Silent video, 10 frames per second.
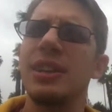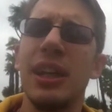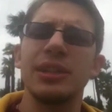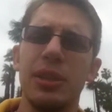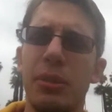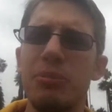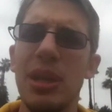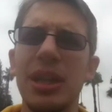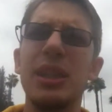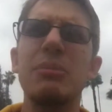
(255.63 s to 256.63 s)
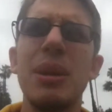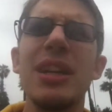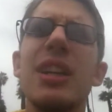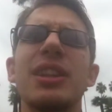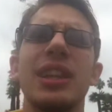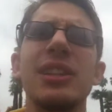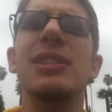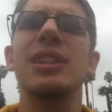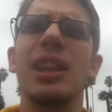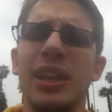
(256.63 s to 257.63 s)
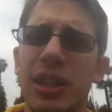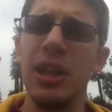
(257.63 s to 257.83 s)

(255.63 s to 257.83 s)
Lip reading: And it can make things, like,